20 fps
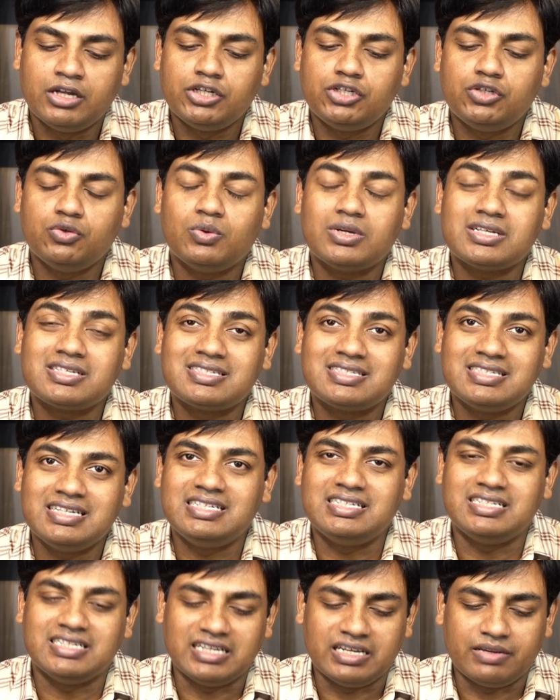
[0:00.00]
to a
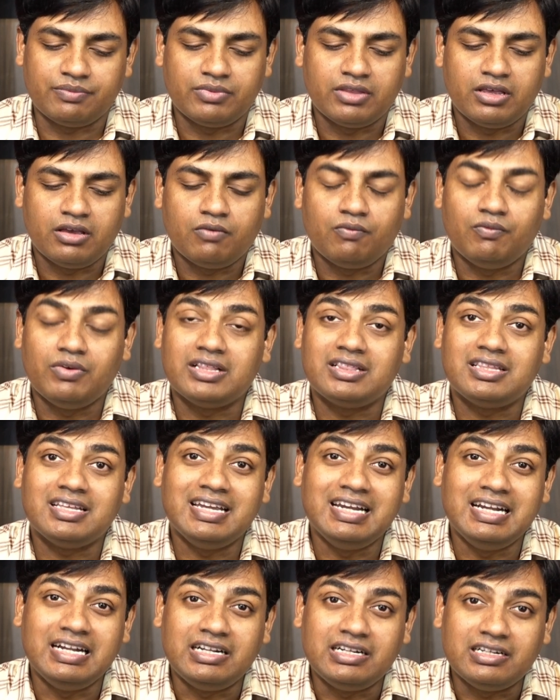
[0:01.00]
city with
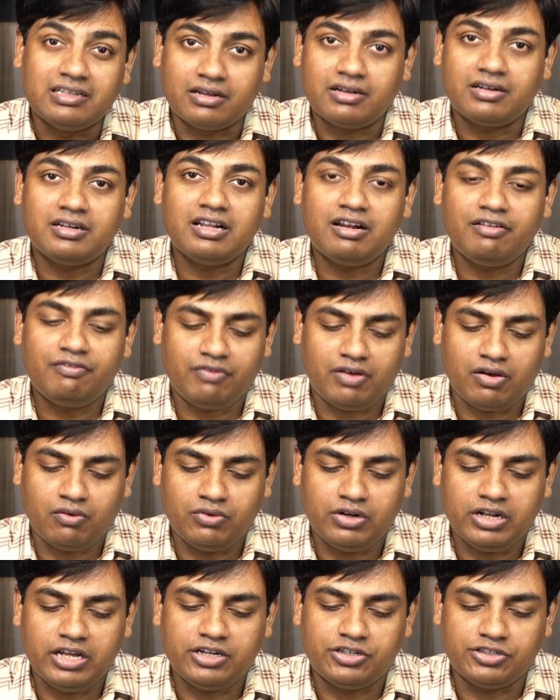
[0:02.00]
eternal
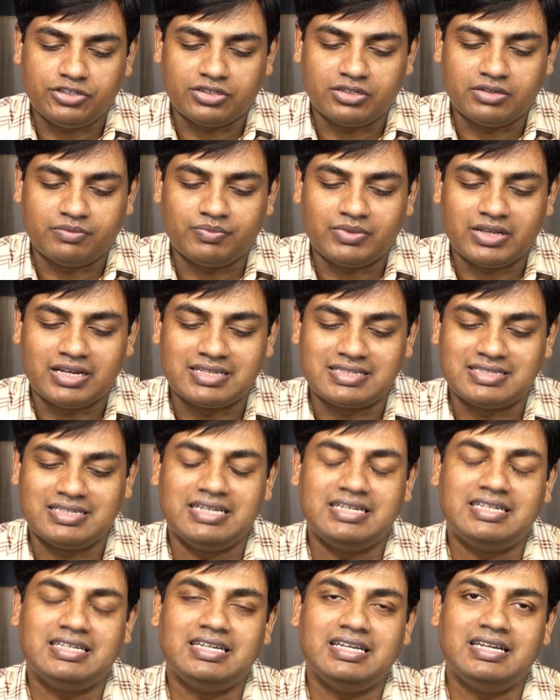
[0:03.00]
foundation, a
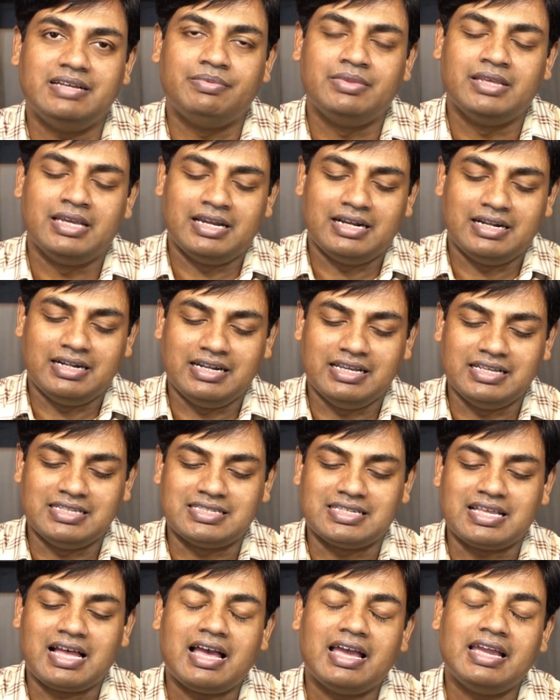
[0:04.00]
city
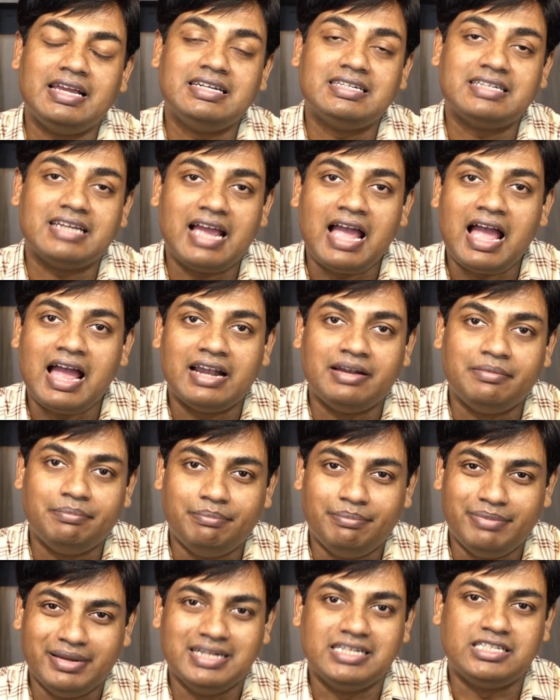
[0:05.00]
designed
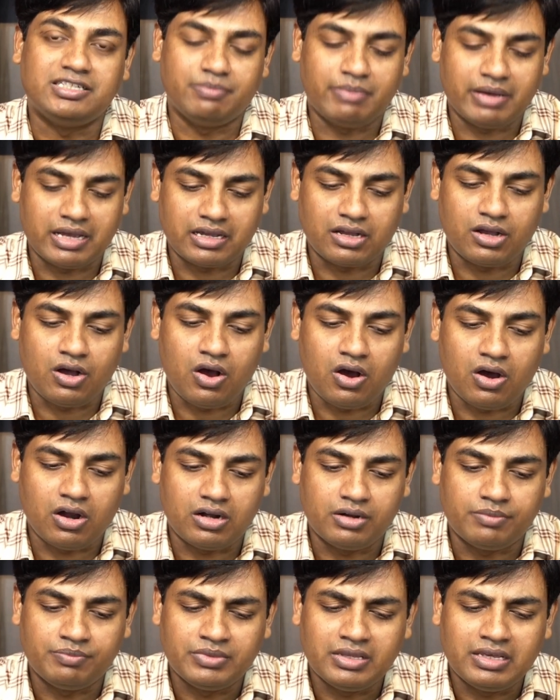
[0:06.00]
and built by
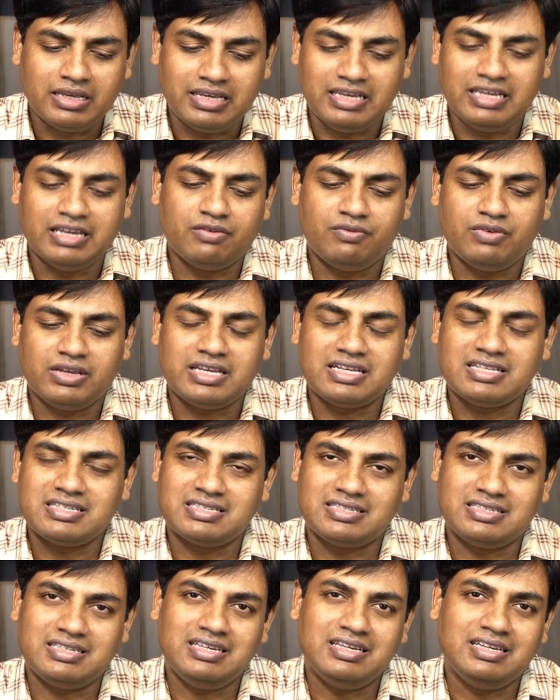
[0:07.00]
God." Here we can
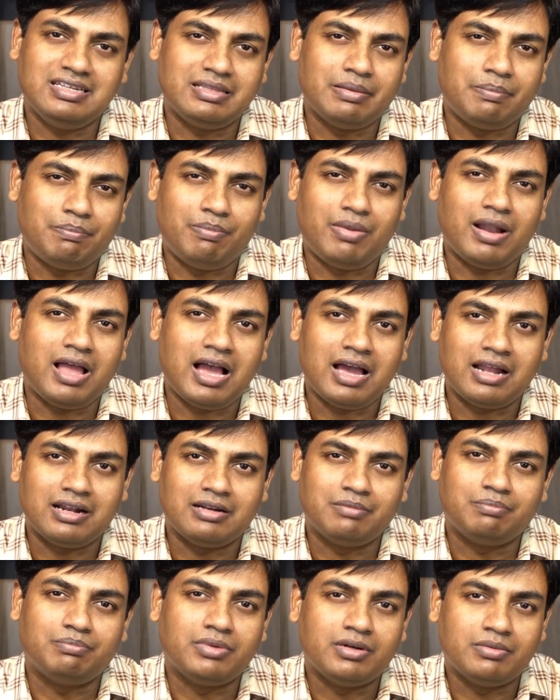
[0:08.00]
see the plan
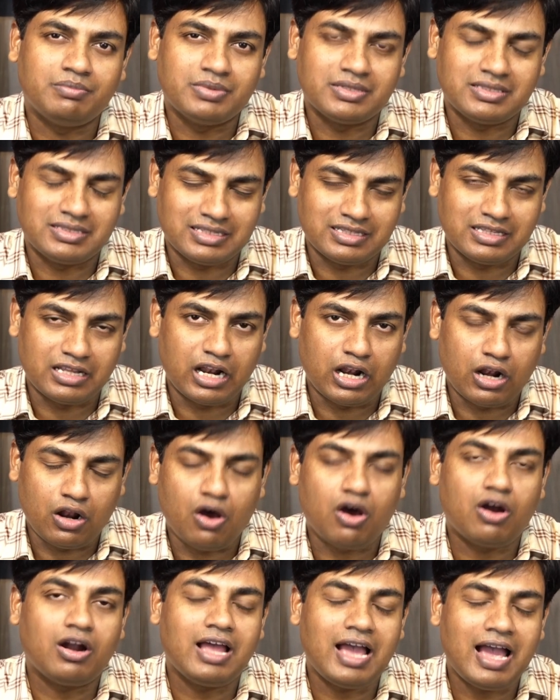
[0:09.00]
and purpose that the
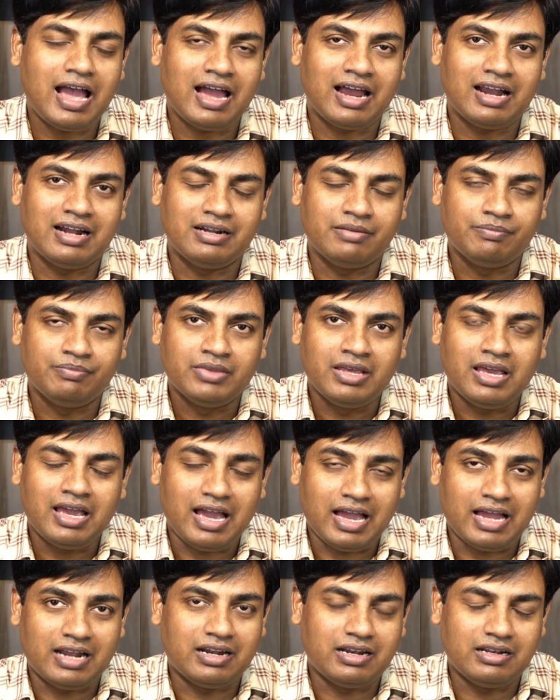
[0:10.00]
Lord had,
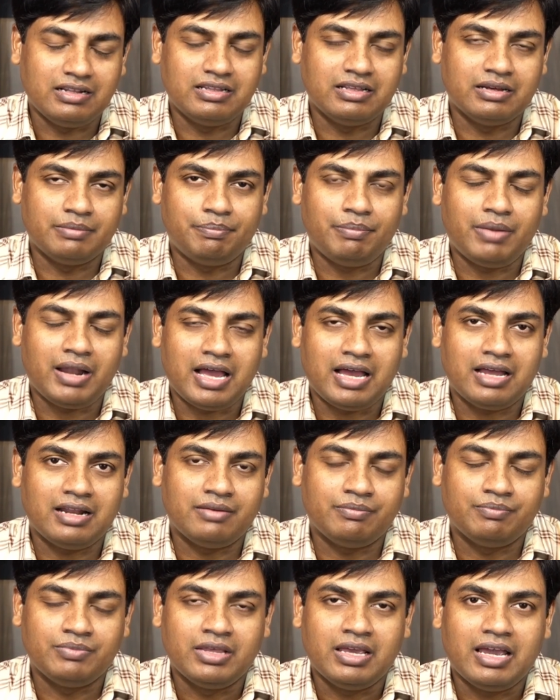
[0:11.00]
and the
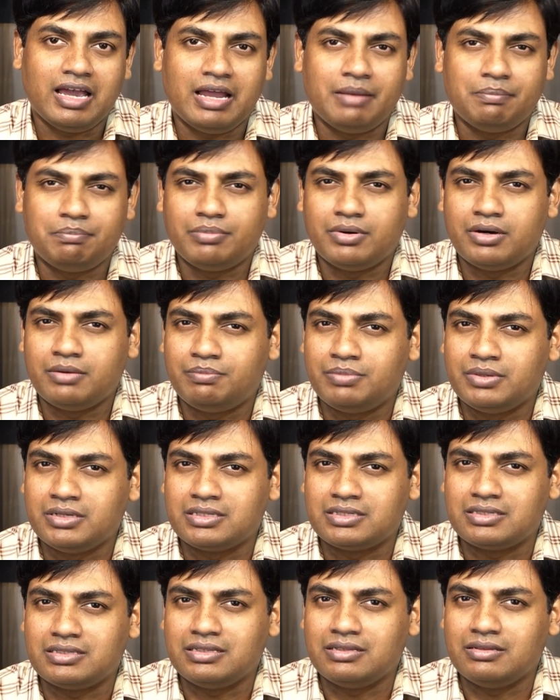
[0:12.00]
plan and
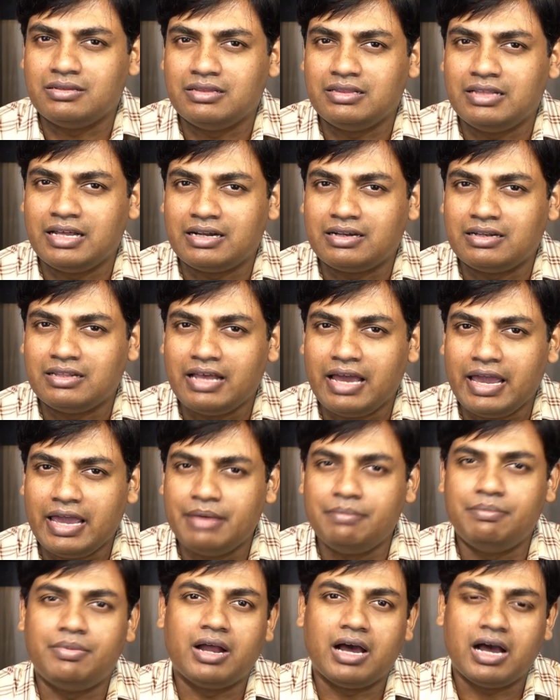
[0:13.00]
purpose that the
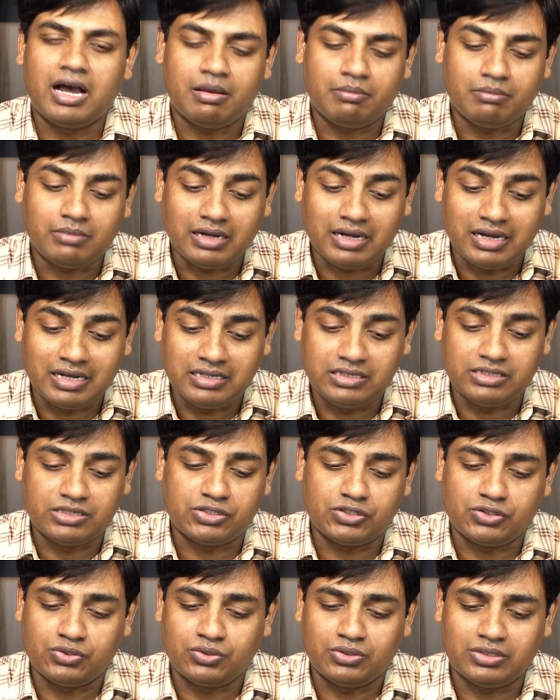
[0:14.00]
Abraham
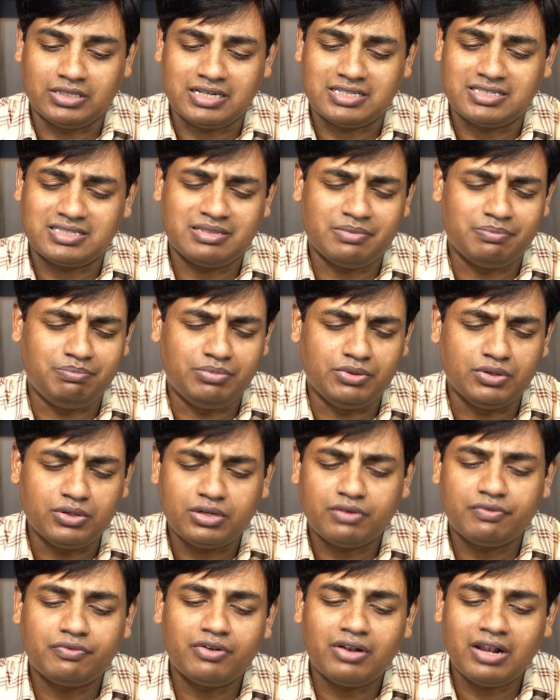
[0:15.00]
understood. That's the
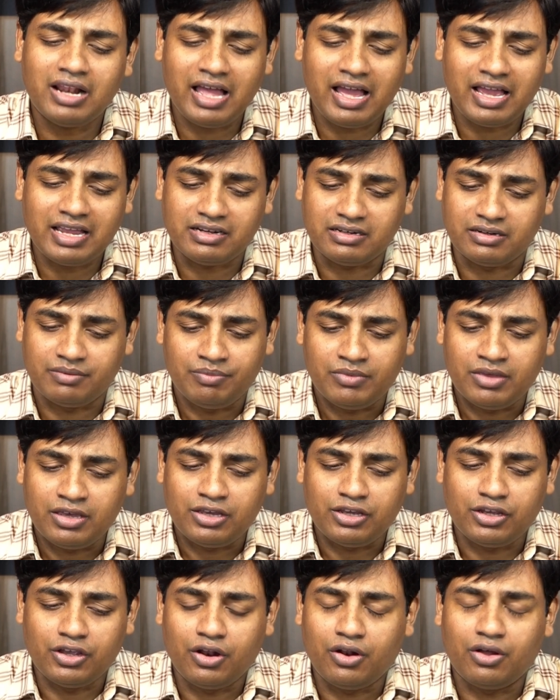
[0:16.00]
beautiful line,
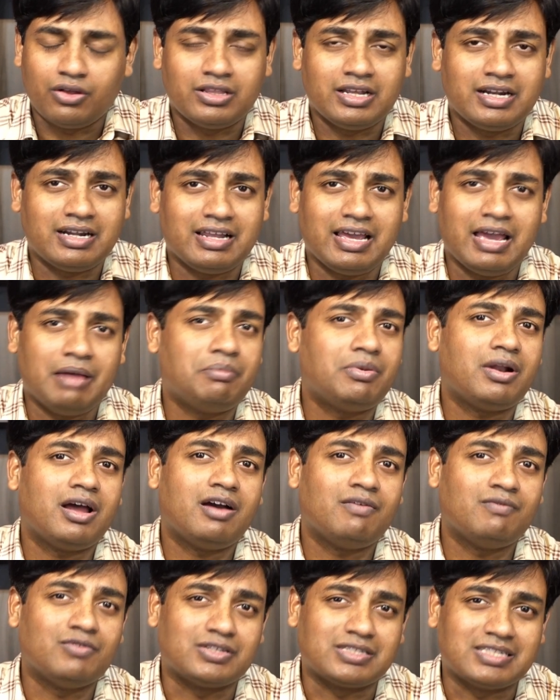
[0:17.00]
you know, that
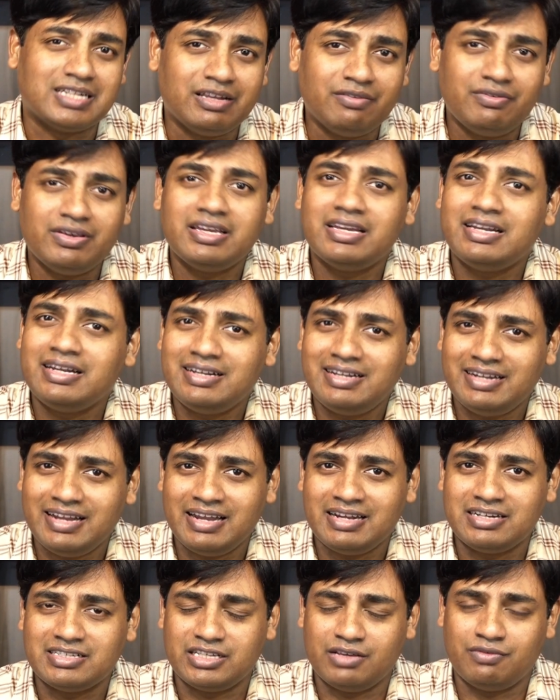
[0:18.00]
Abraham was living in
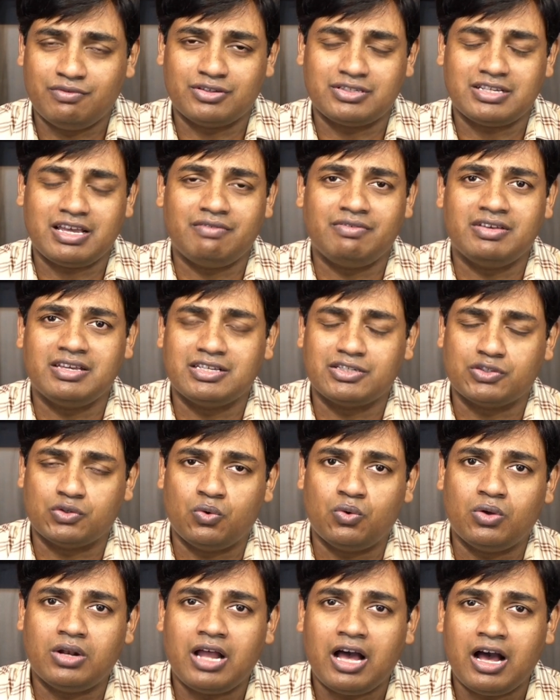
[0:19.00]
tents. He was having his
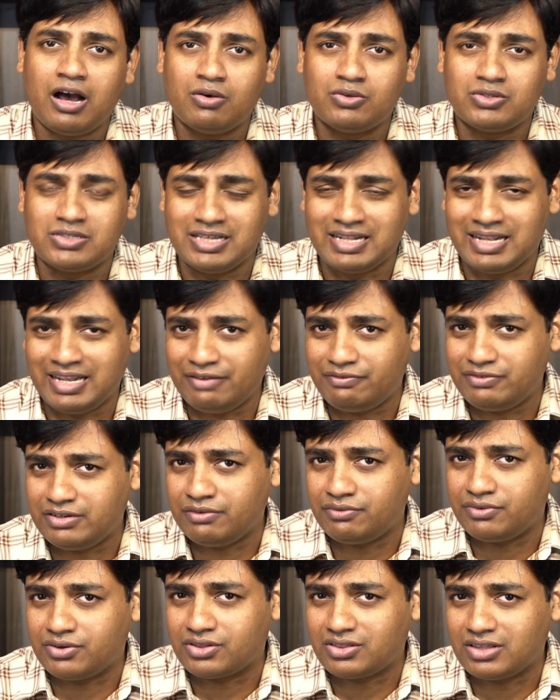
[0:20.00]
own house. He left
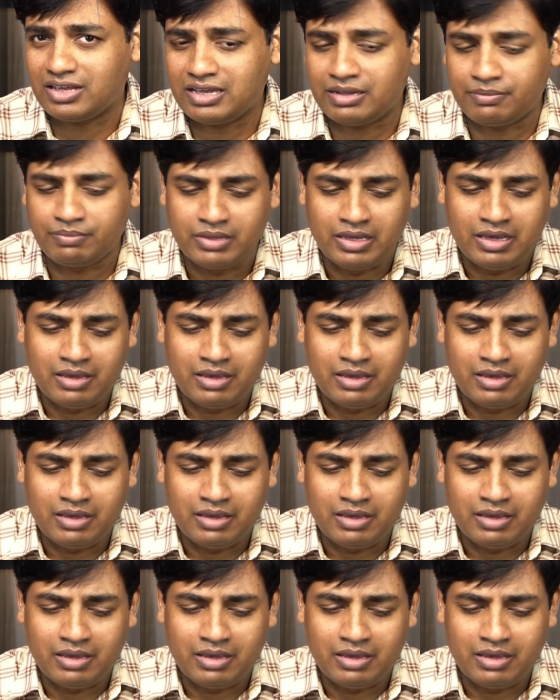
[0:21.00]
everything.